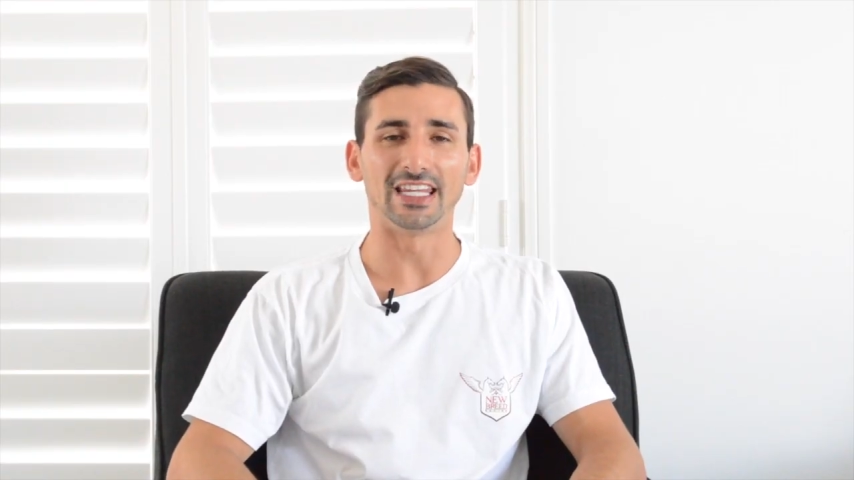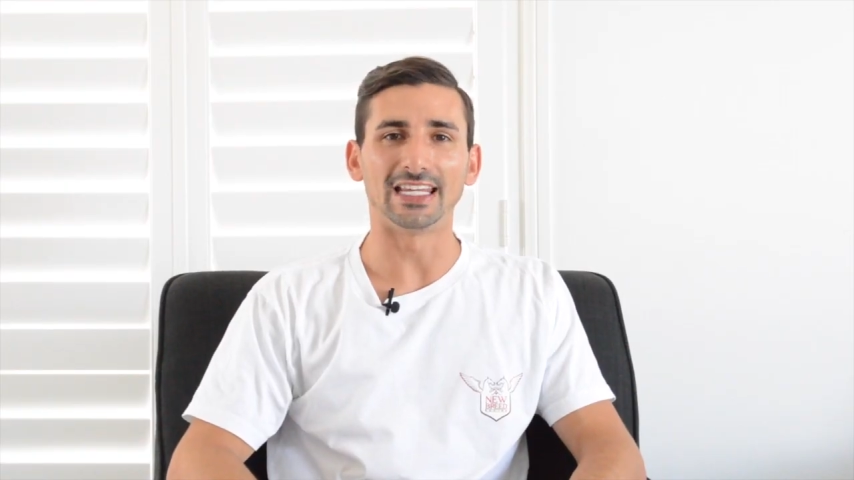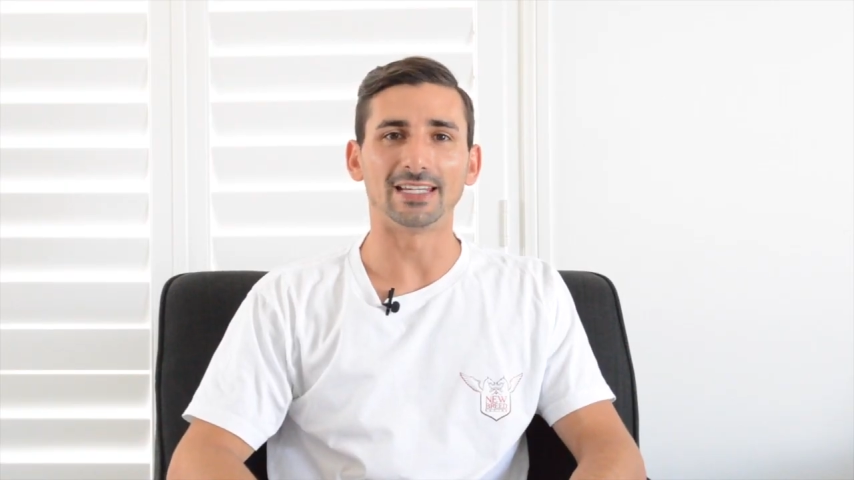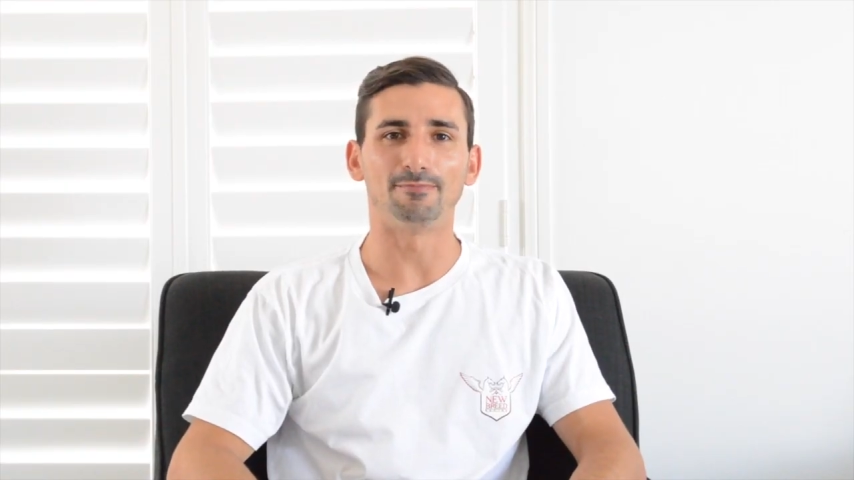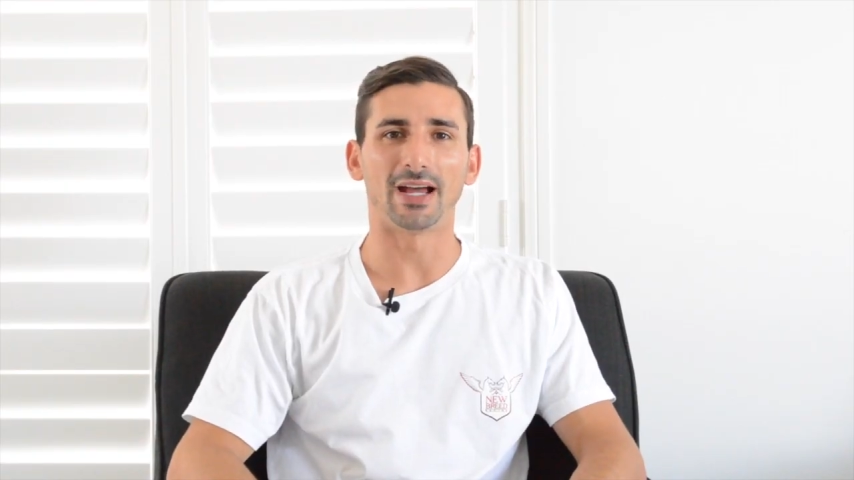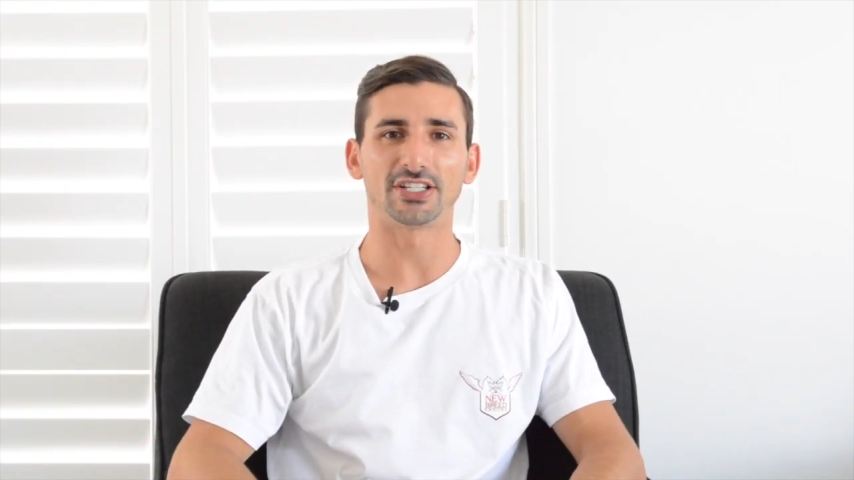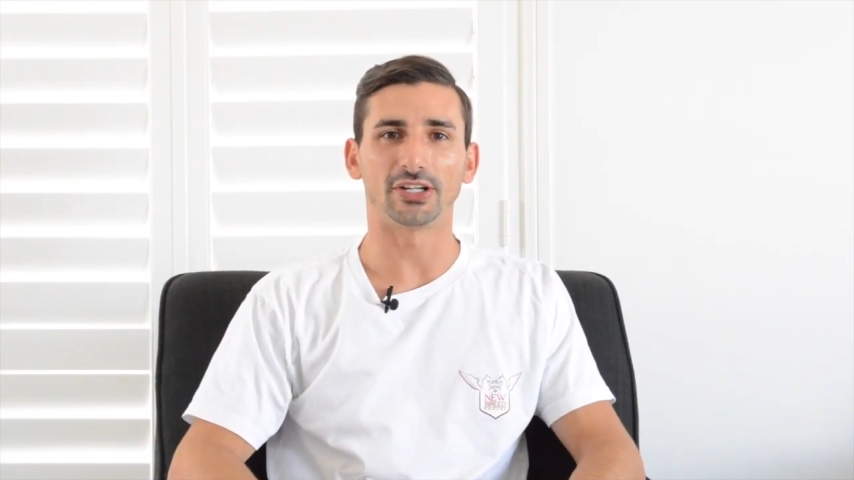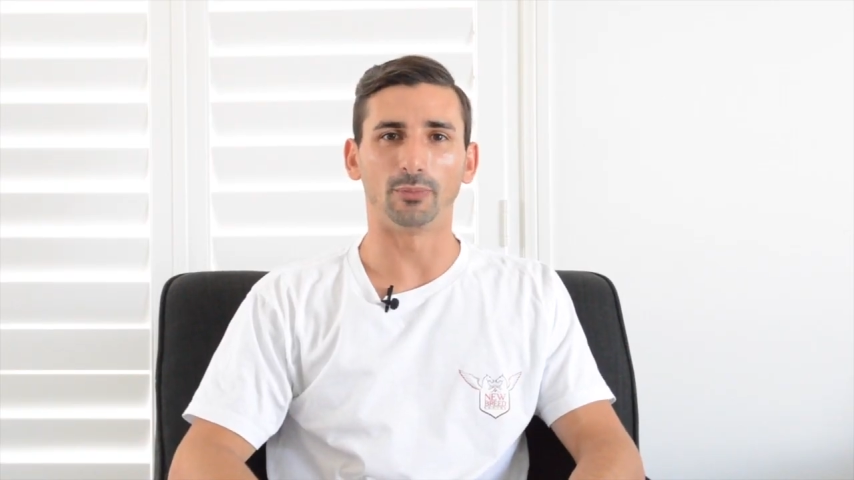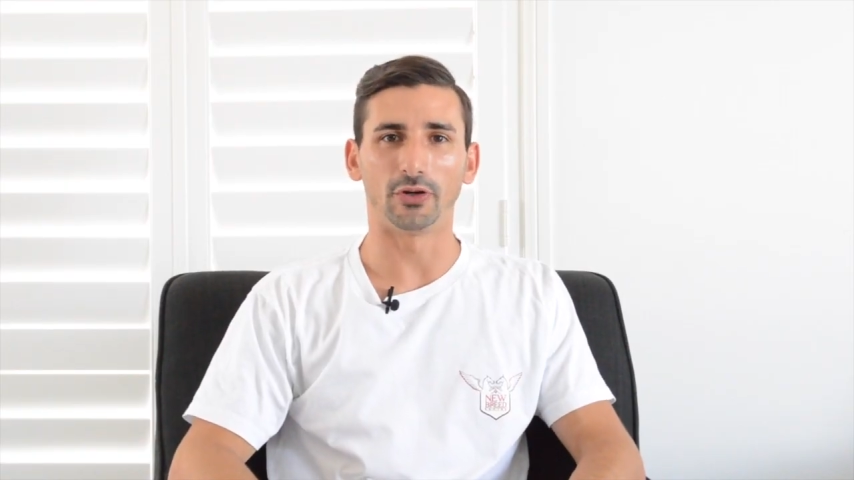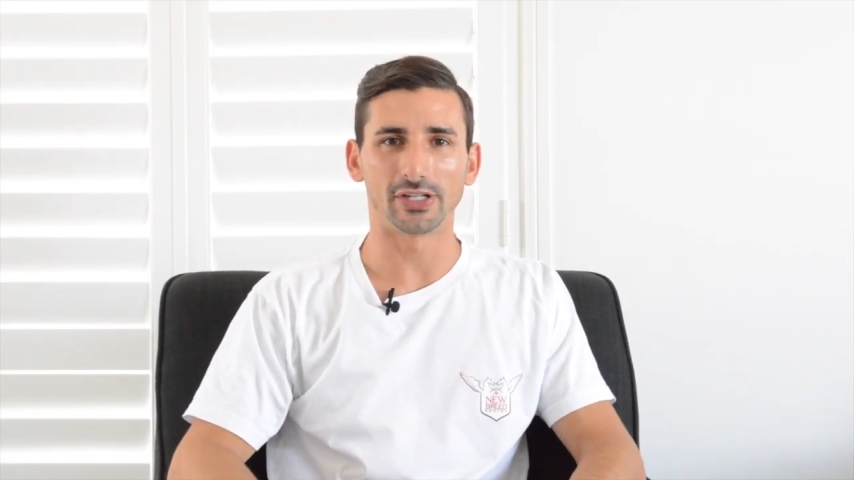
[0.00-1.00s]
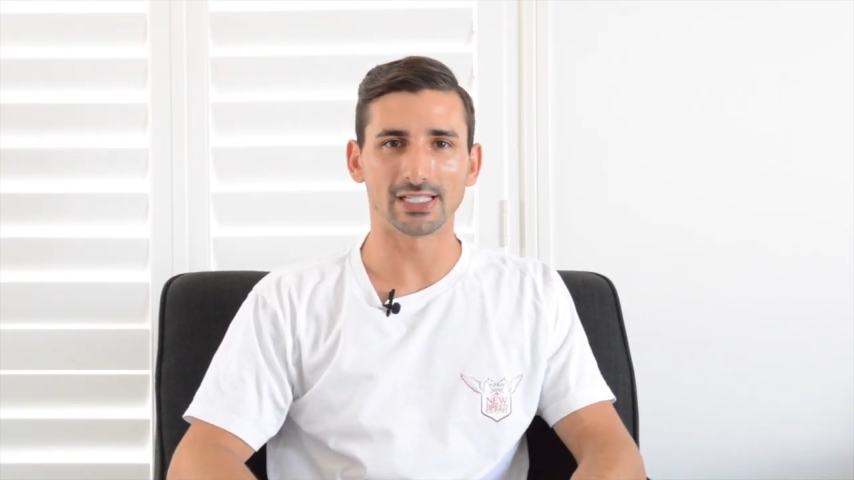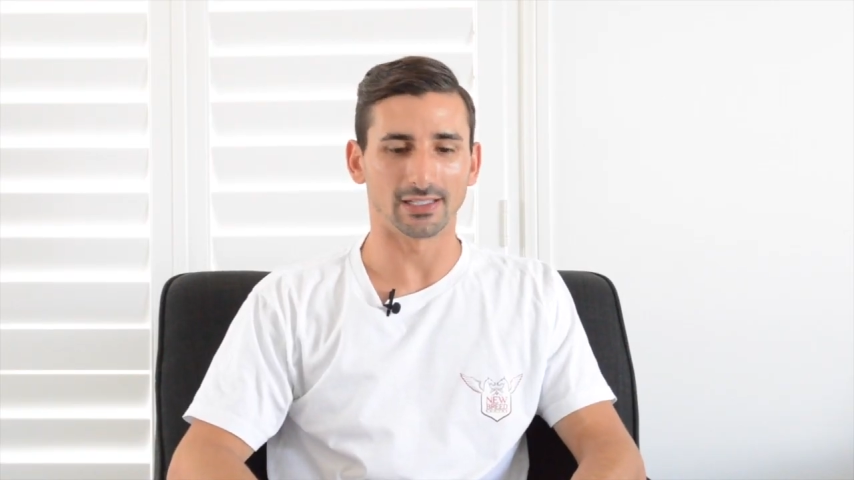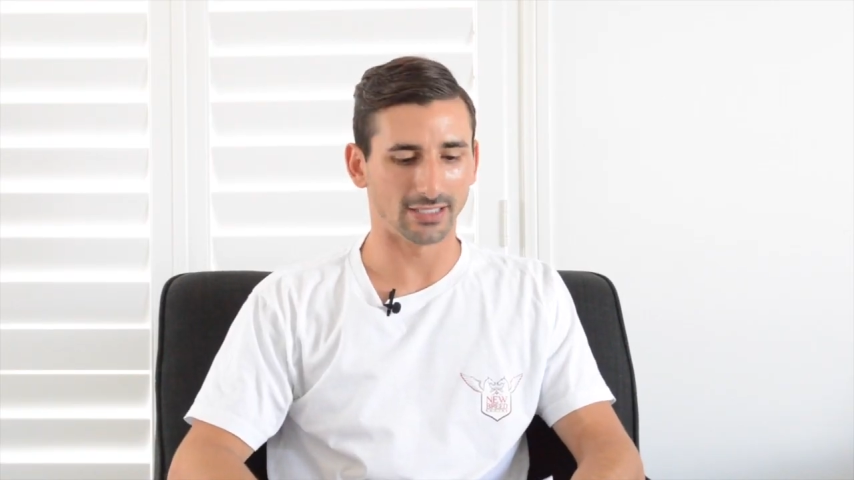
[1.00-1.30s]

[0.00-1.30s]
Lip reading: the Magic Millions, the